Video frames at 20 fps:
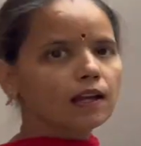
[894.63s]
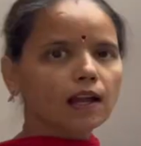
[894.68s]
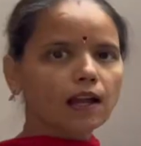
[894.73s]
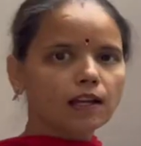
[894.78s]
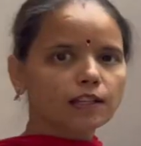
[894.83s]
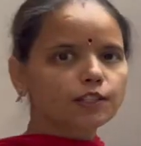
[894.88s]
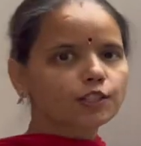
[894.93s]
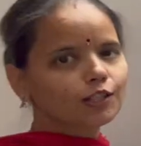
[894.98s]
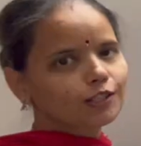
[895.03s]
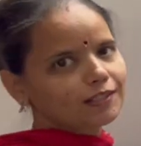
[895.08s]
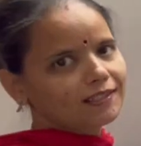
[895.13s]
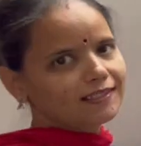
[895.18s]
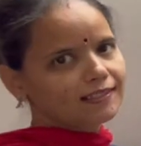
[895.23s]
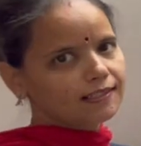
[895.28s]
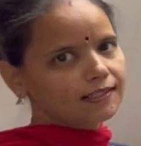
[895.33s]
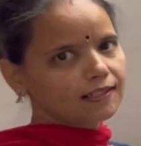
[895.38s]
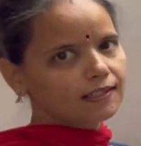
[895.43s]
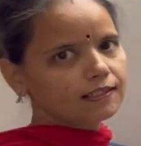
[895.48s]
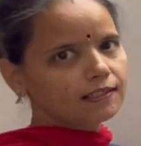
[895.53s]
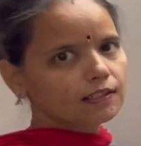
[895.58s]
adjacent
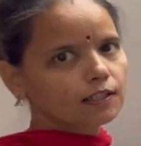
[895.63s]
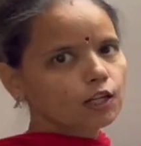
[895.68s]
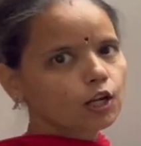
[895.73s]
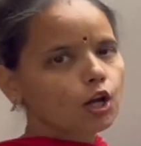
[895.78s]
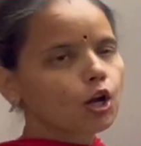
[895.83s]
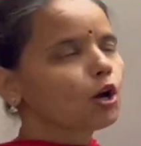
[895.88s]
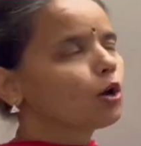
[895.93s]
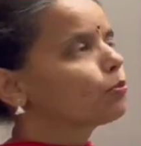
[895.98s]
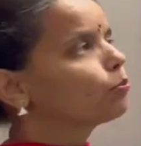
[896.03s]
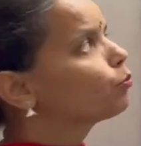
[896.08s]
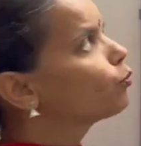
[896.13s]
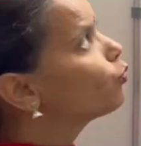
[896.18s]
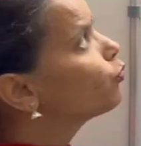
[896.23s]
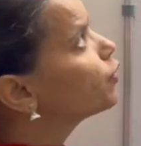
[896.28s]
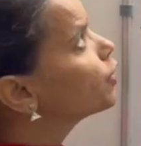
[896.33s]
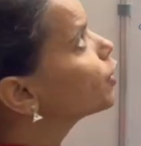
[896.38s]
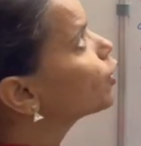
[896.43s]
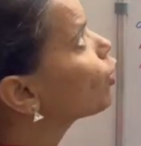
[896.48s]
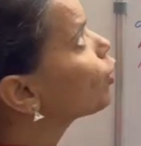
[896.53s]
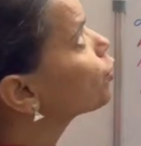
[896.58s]
side.
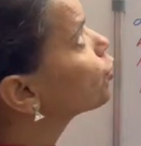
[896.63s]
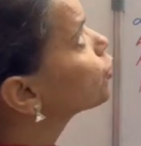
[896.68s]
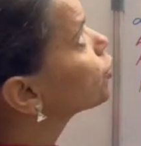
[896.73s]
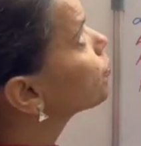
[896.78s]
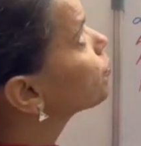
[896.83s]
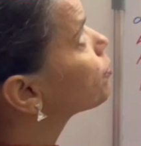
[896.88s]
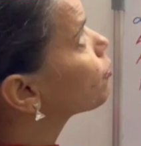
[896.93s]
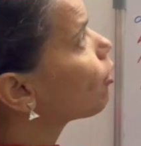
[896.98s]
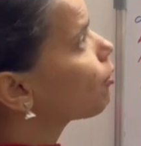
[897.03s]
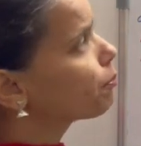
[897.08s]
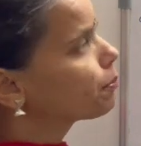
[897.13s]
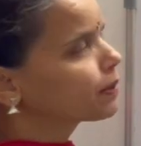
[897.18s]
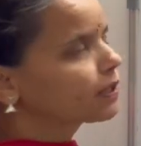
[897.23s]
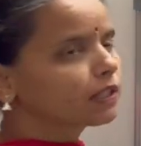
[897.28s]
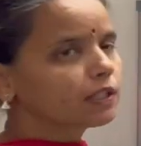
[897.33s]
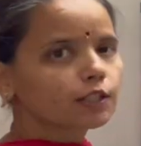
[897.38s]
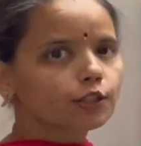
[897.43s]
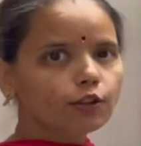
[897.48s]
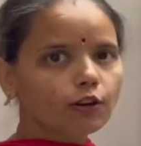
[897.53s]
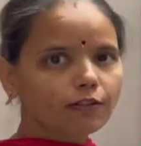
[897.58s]
Moving on to the
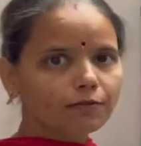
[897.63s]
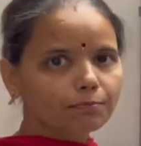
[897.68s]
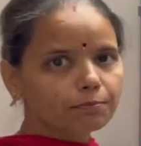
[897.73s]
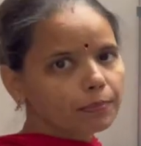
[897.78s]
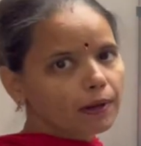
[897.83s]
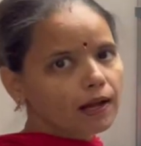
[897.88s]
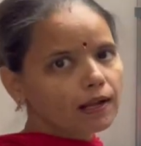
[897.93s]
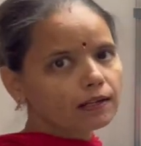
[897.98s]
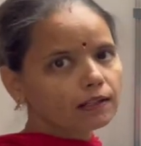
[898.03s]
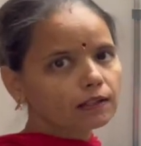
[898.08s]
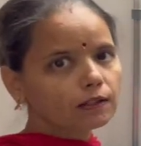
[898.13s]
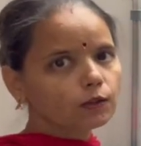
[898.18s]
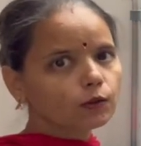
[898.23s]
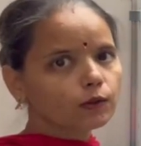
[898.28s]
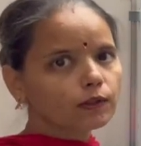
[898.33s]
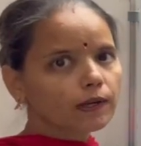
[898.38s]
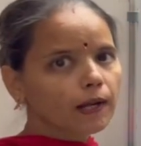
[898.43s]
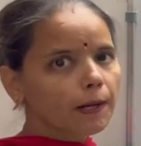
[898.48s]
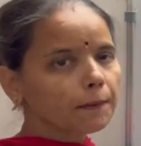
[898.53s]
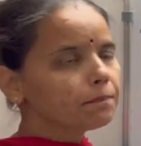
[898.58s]
properties of
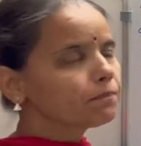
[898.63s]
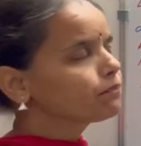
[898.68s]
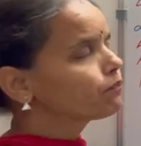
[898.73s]
parallelogram.